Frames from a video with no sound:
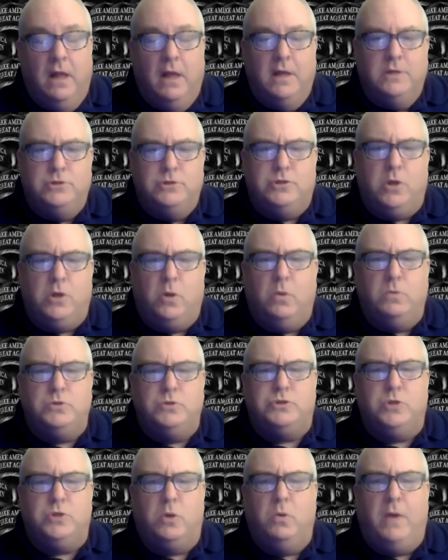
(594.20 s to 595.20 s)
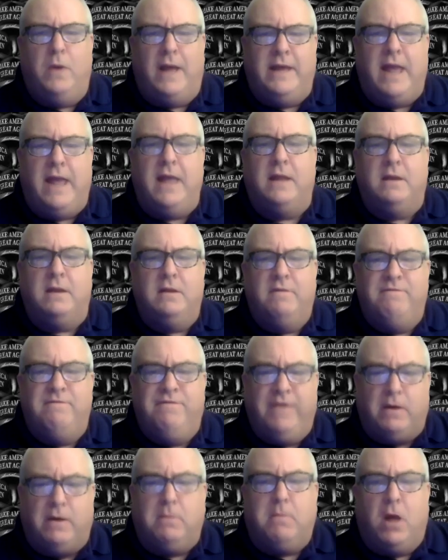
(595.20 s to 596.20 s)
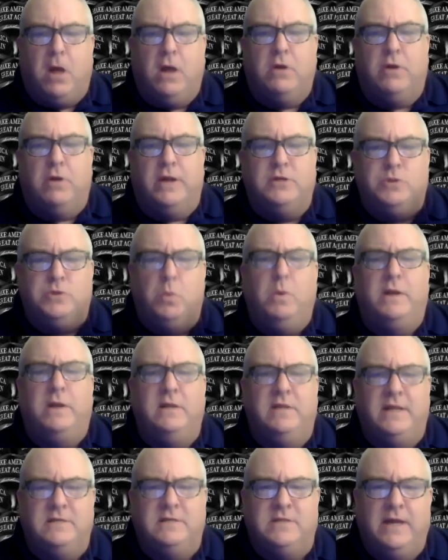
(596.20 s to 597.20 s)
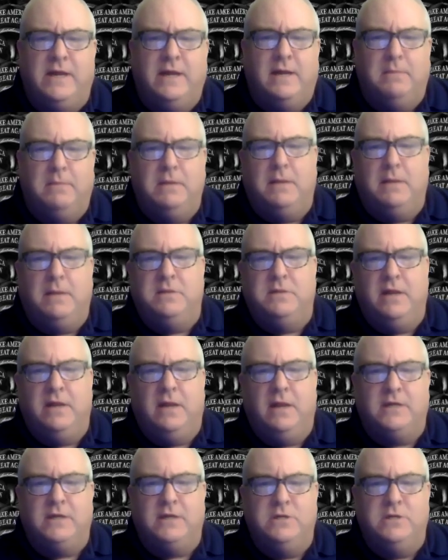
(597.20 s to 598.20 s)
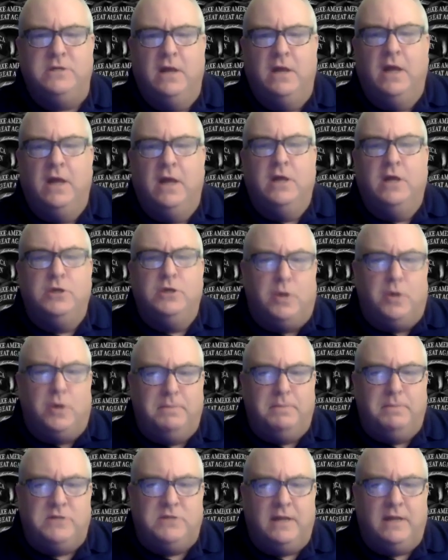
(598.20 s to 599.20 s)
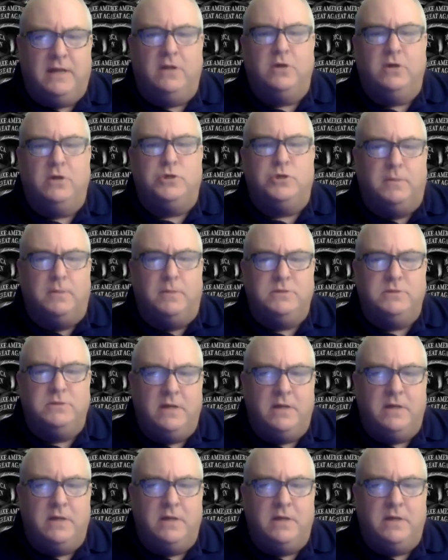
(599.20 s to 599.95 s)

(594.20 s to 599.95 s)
So again, fear-mongering. So what did they say coming up to the election? Trump is Hitler, Trump is a